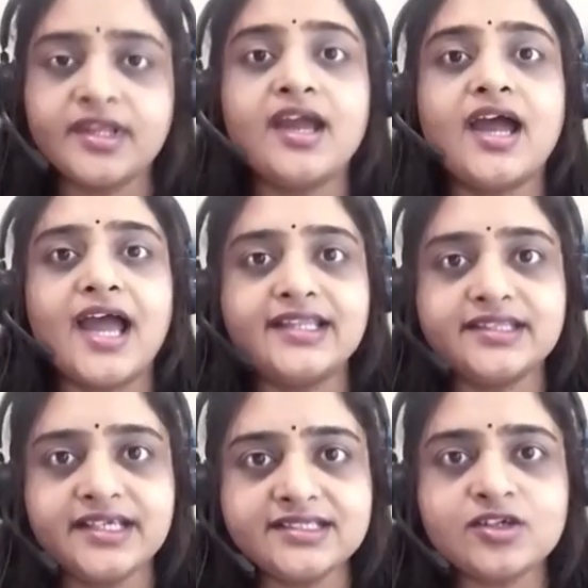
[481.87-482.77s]
and
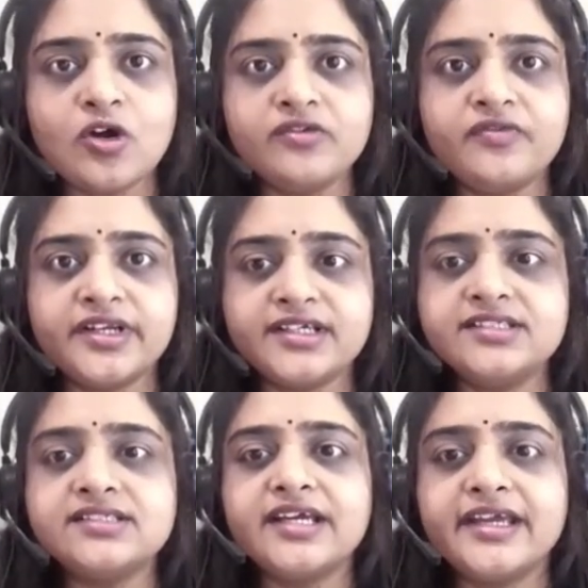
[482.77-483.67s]
this conference
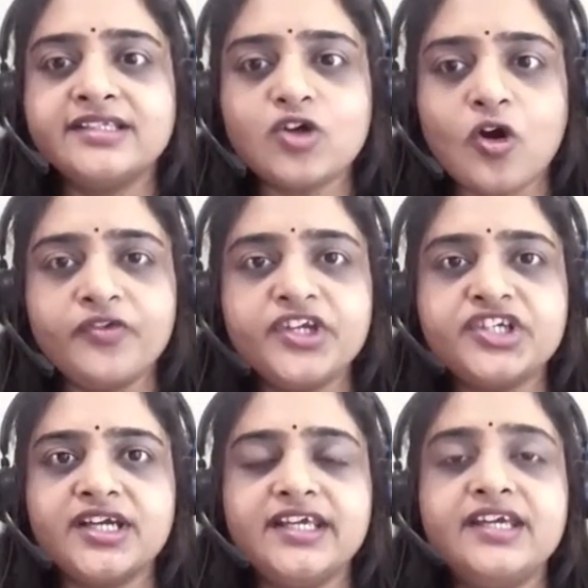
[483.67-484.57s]
is
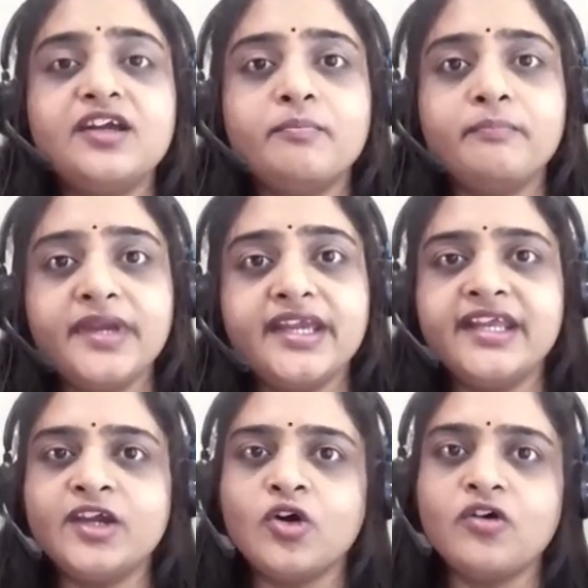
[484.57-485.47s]
officially
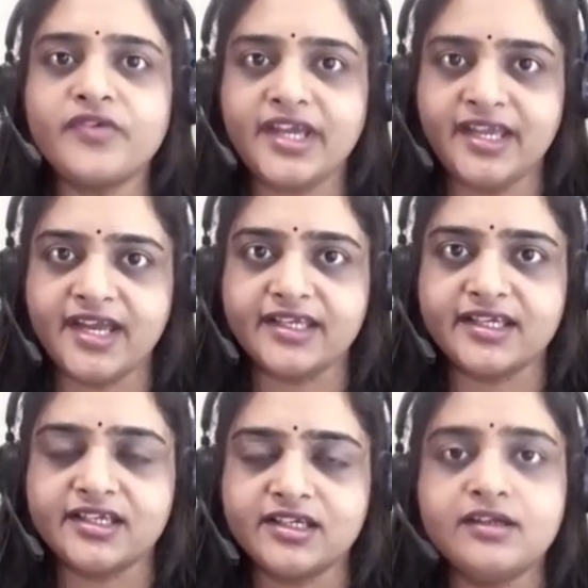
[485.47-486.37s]
beginning of AI
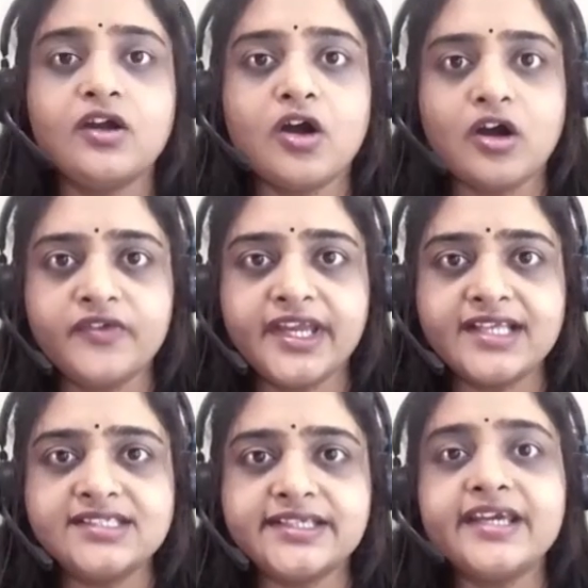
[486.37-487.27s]
or we can
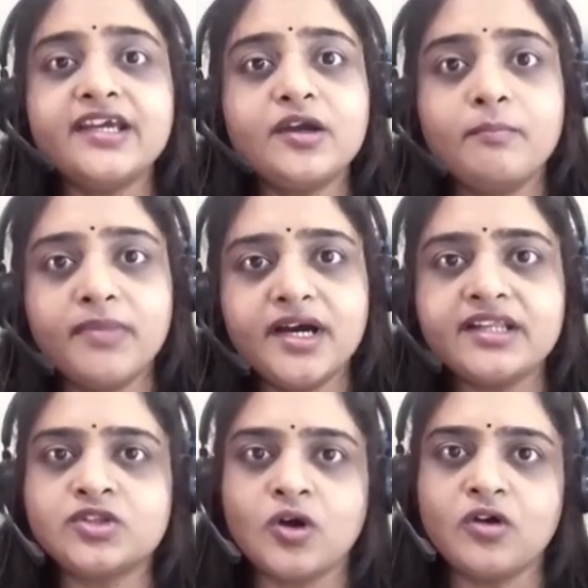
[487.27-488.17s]
say birth
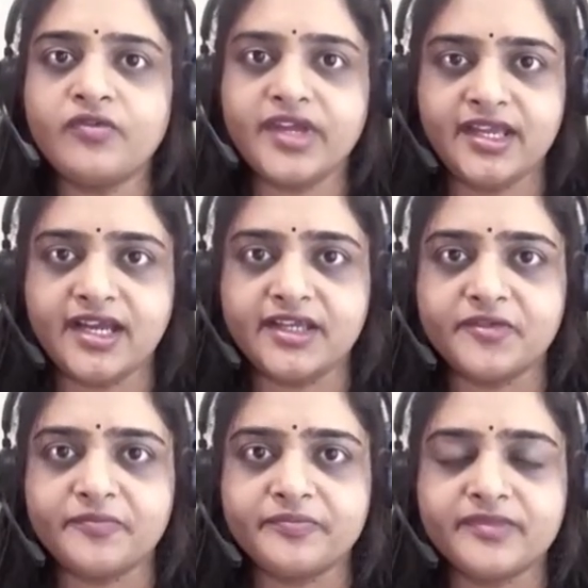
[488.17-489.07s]
of AI
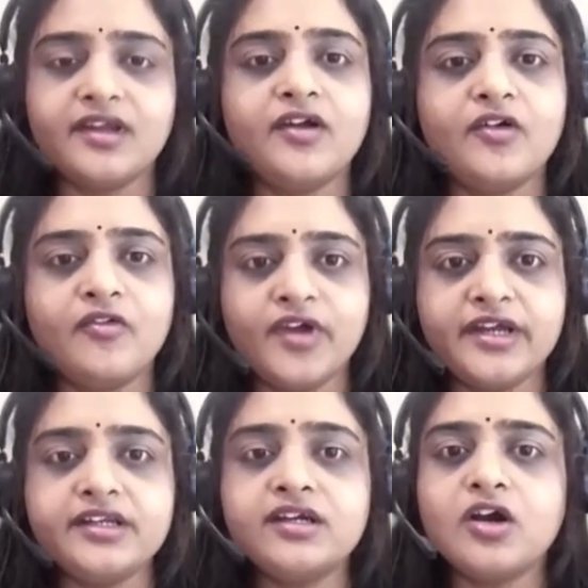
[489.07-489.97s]
where
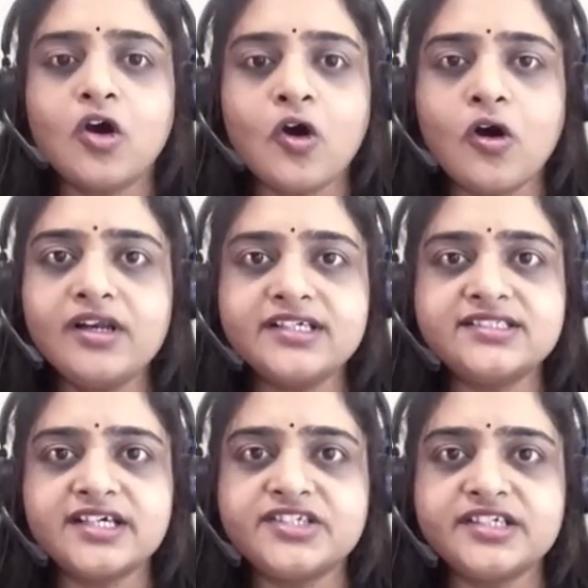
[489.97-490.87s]
all
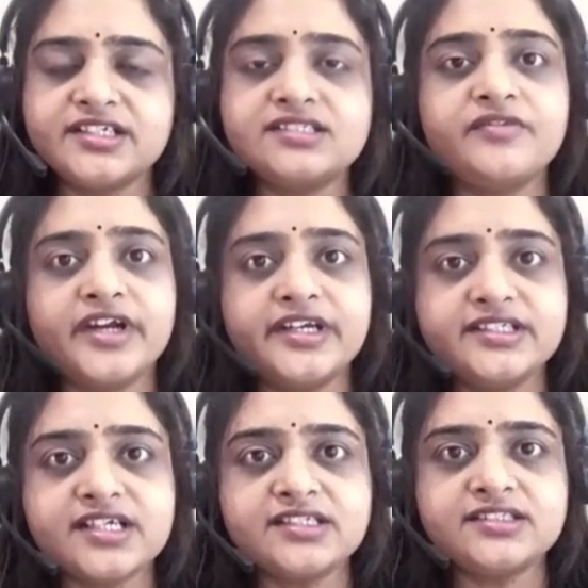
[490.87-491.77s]
researchers were
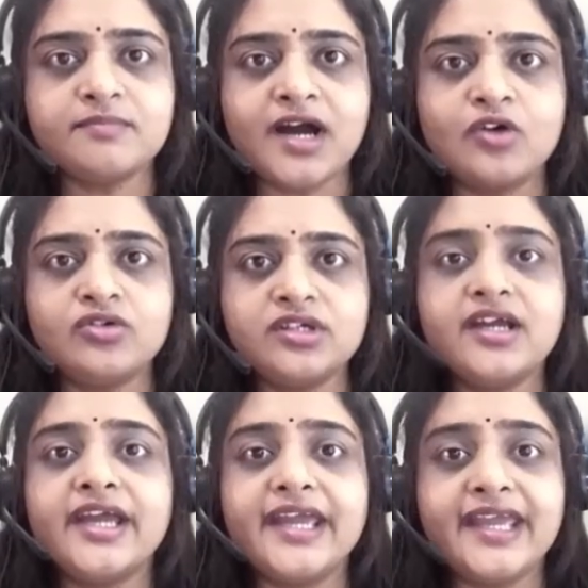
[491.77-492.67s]
discuss about
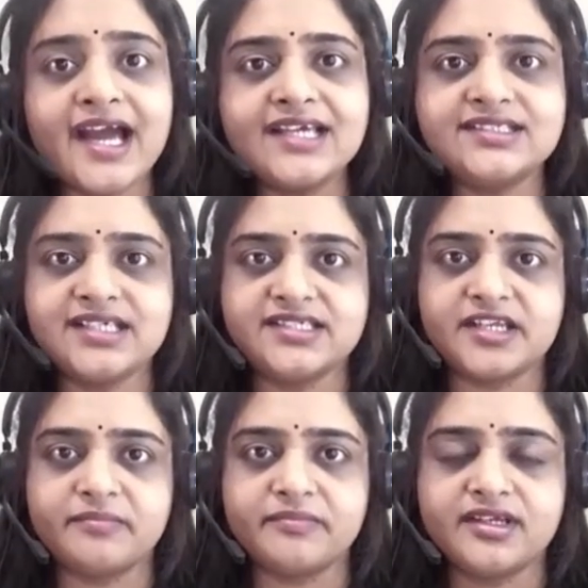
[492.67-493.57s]
AI
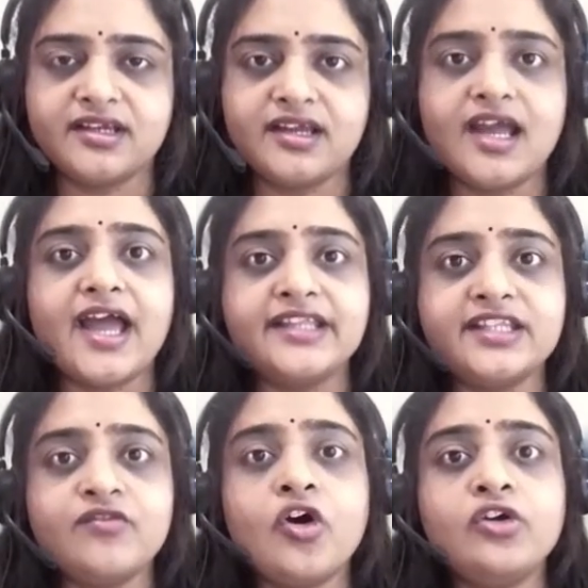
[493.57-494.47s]
system and they
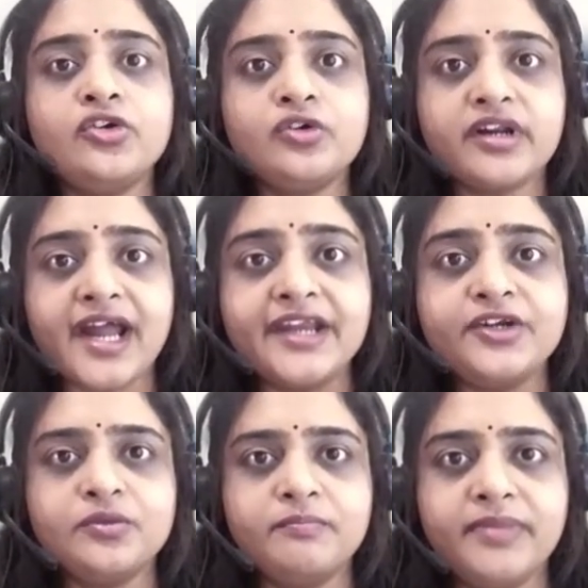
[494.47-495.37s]
want to try to
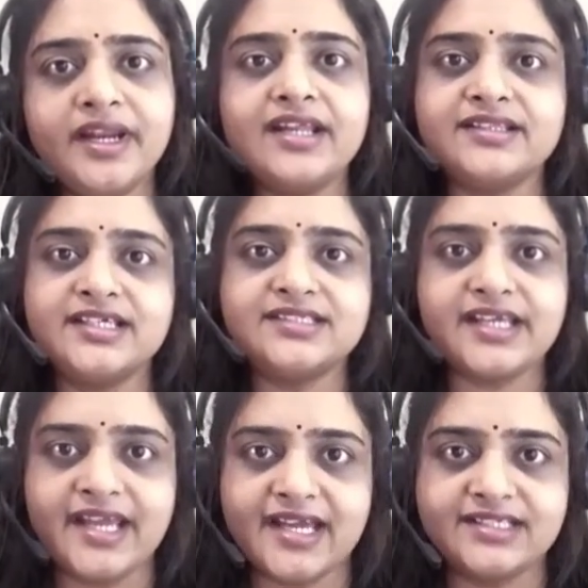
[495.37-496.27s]
build this
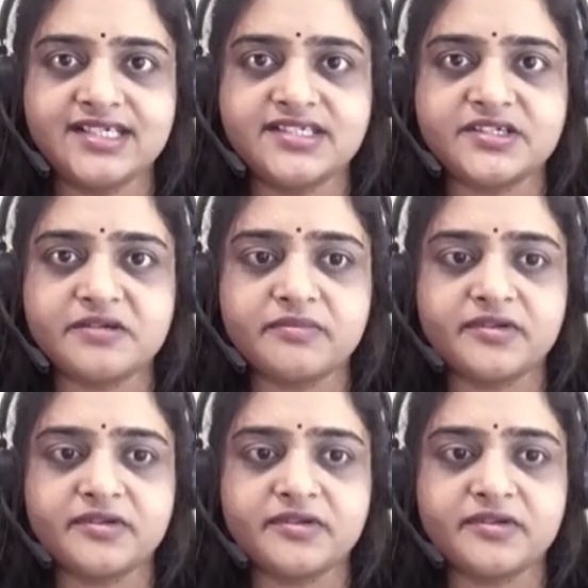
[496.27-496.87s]
AI system.